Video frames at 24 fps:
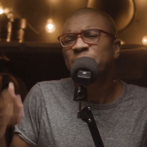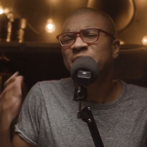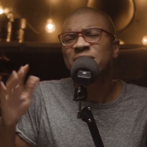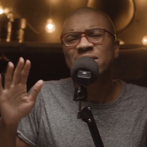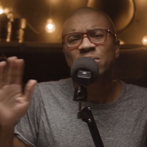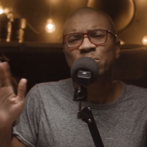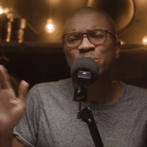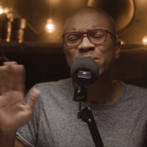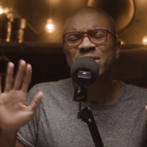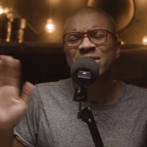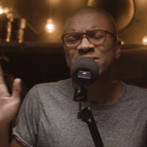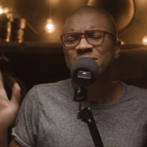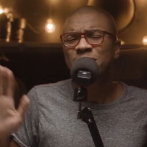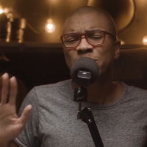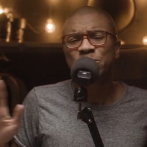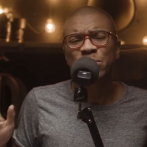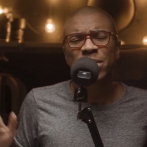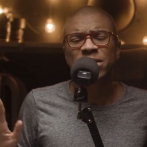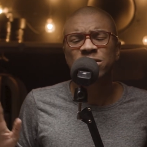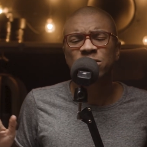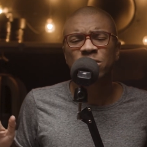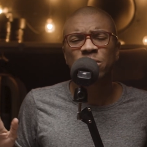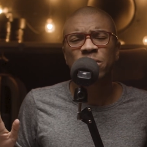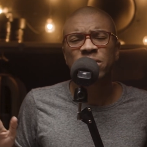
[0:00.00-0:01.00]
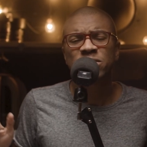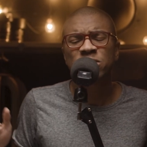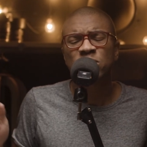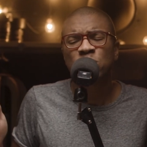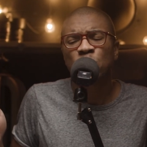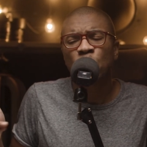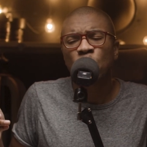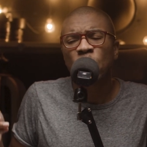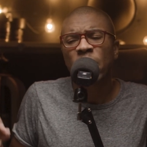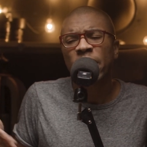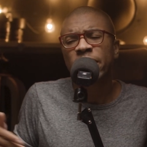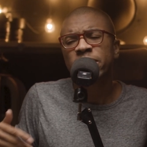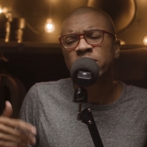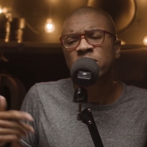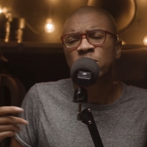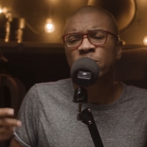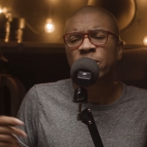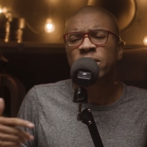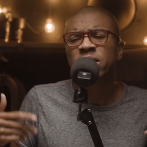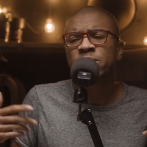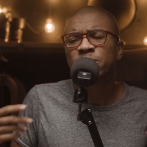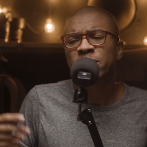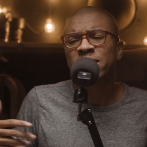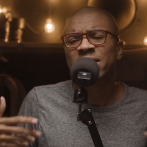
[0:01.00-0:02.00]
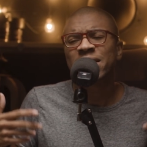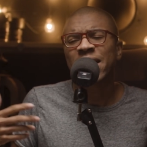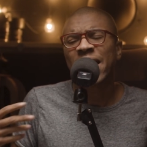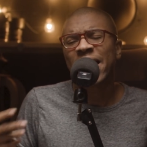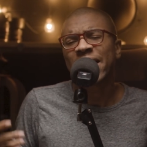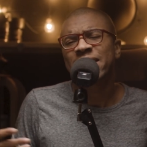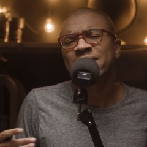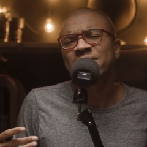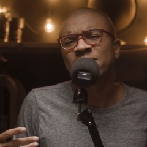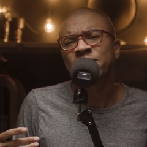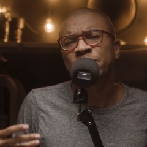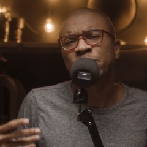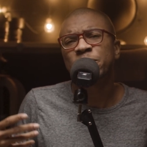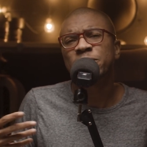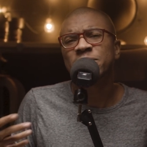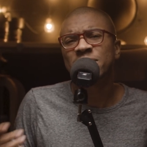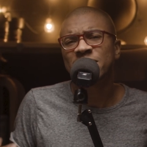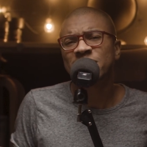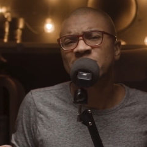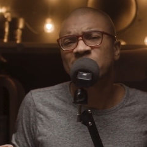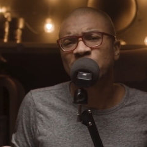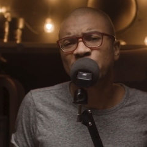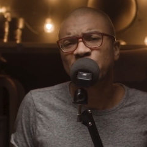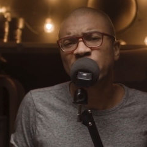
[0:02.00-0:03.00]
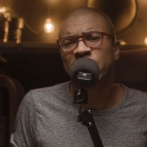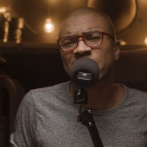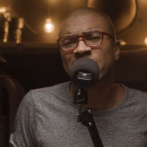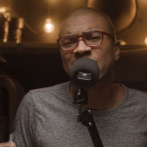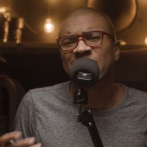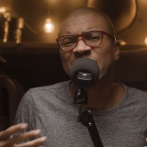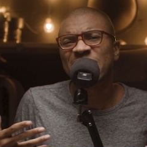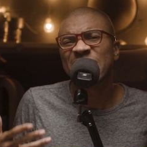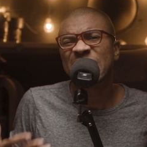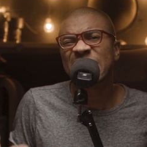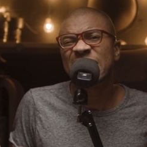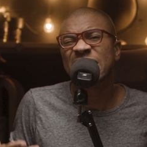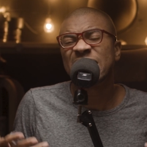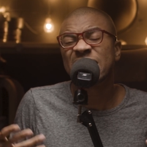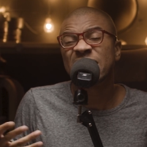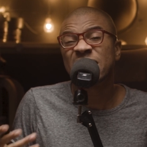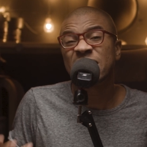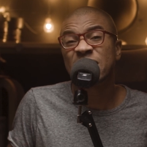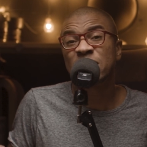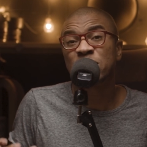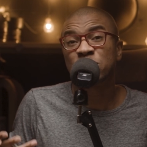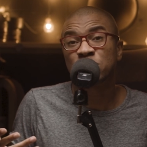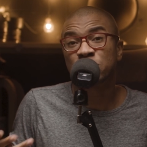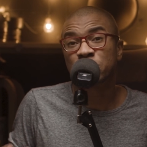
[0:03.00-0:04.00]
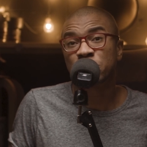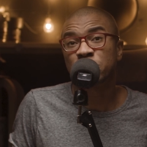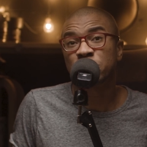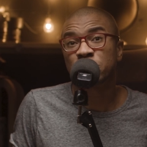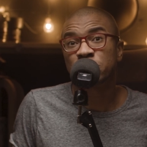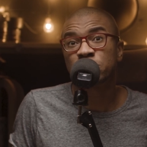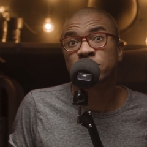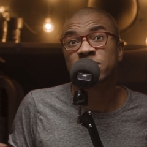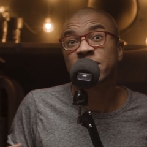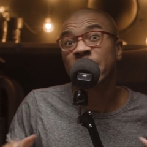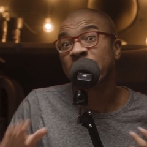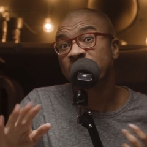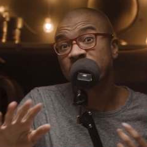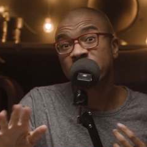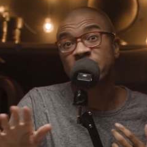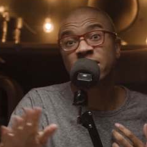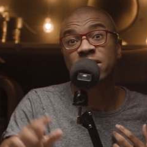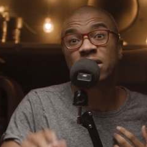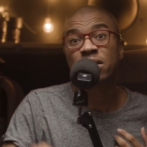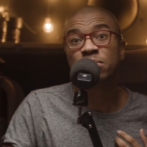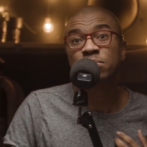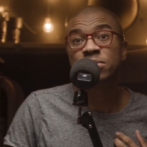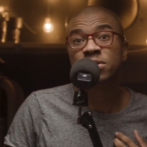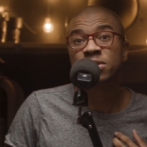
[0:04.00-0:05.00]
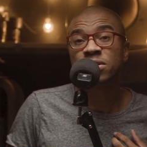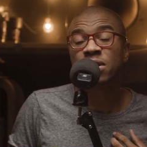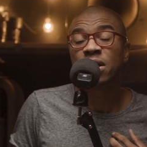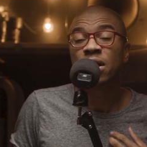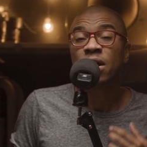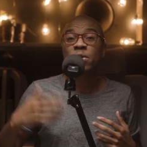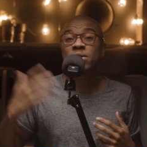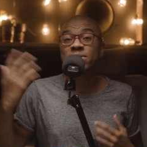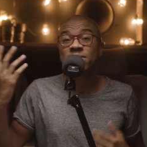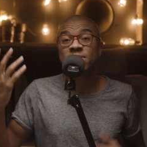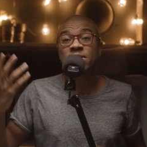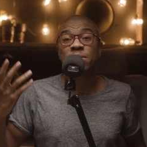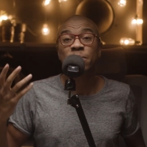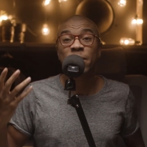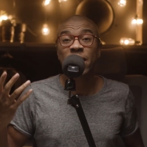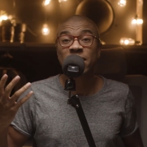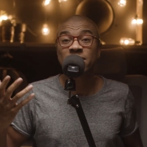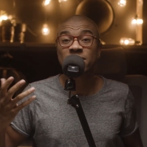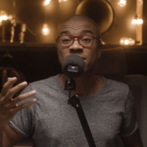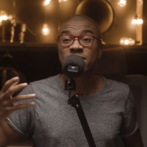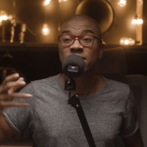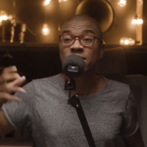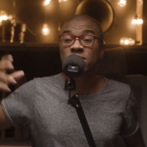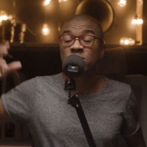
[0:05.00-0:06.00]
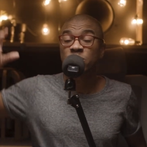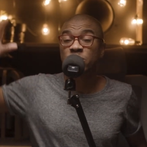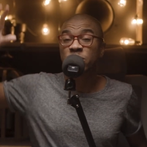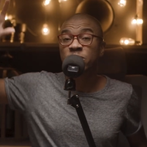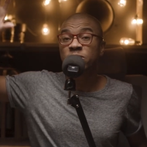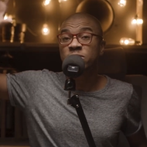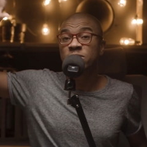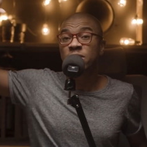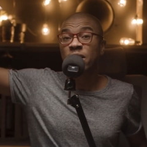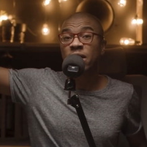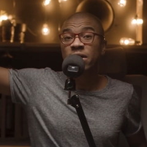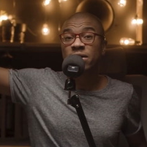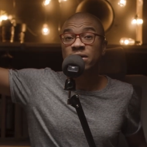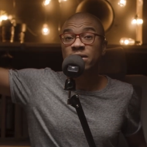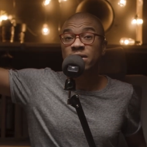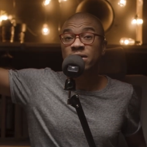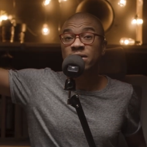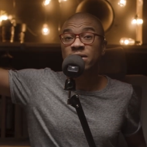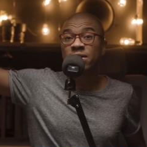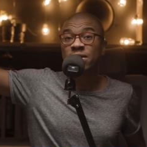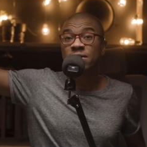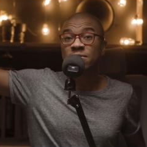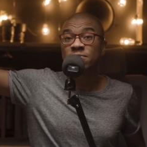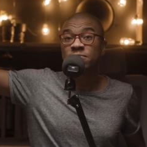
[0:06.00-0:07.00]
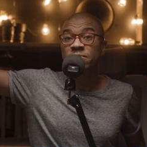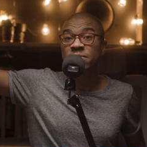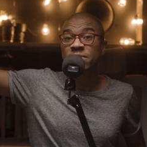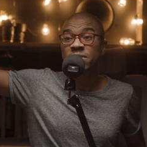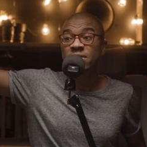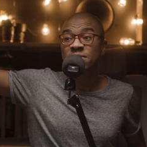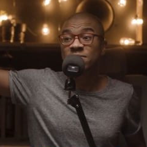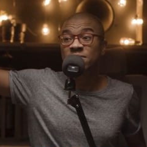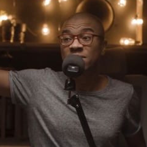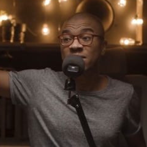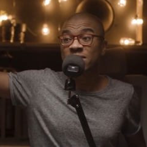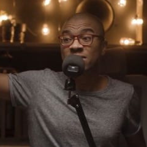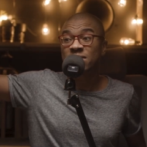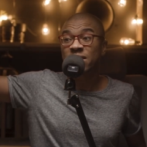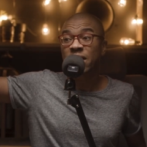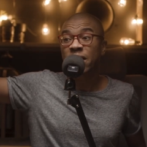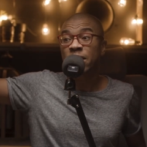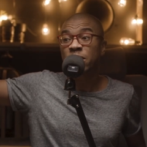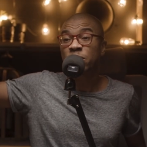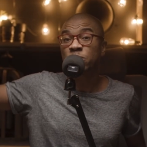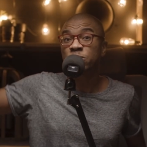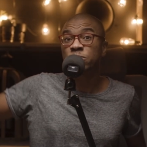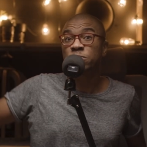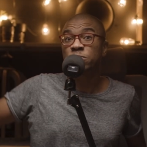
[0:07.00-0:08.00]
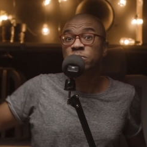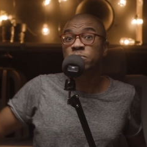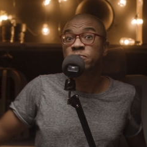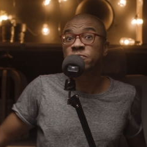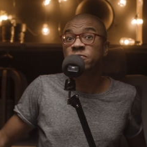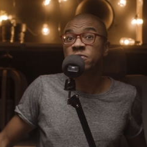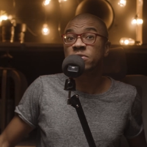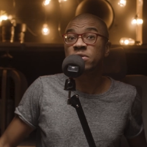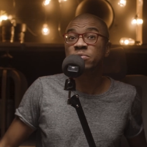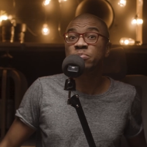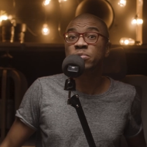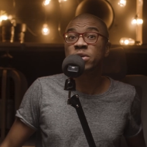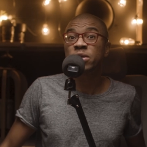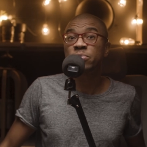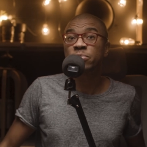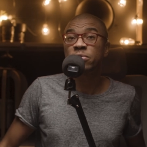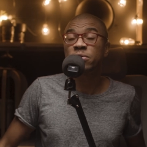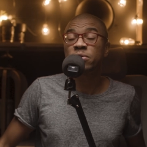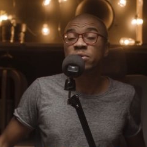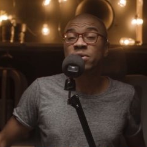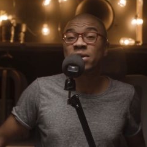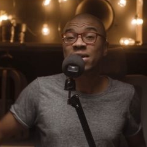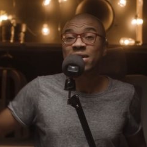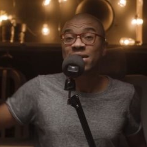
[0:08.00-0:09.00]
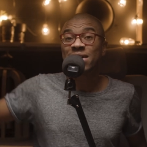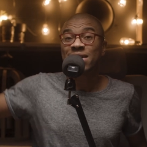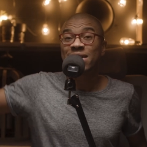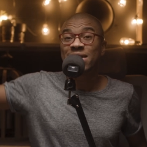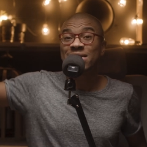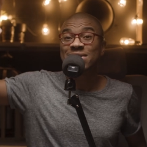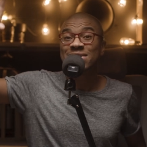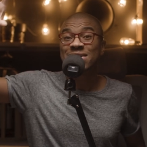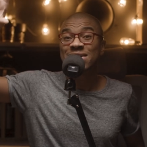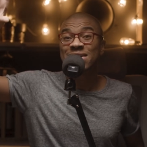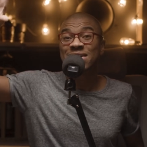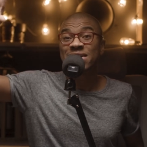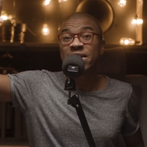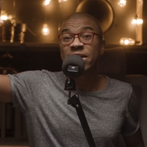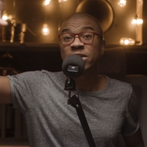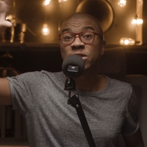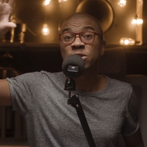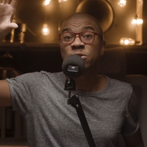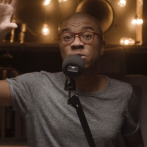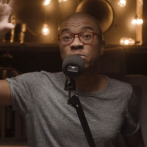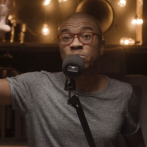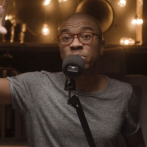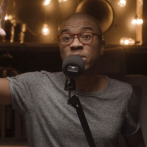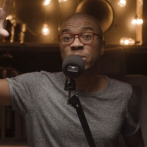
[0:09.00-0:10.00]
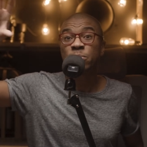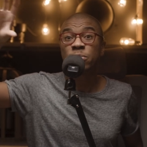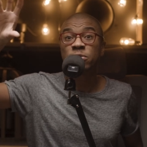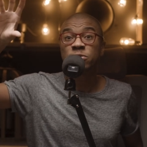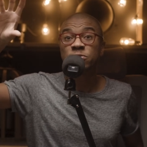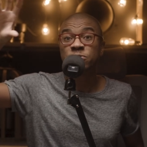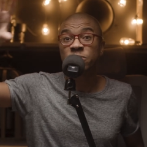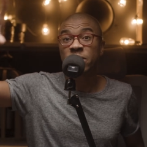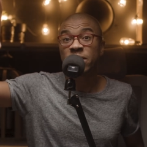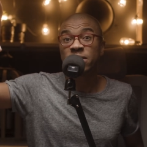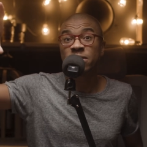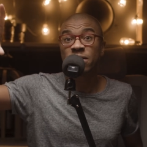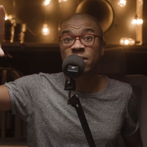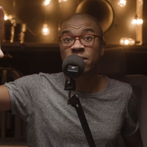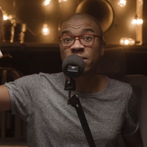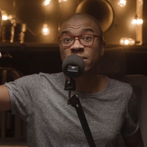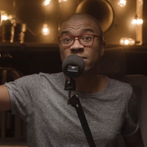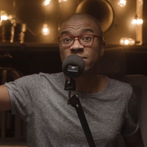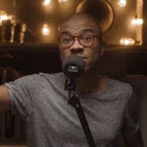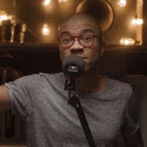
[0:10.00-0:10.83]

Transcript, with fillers: But, th but this all begs the question, why do you want to be an active participant in these rooms and clubs? Well, just imagine this, when you're talking in front of an entire room full of people, it's going to get you on people's radar.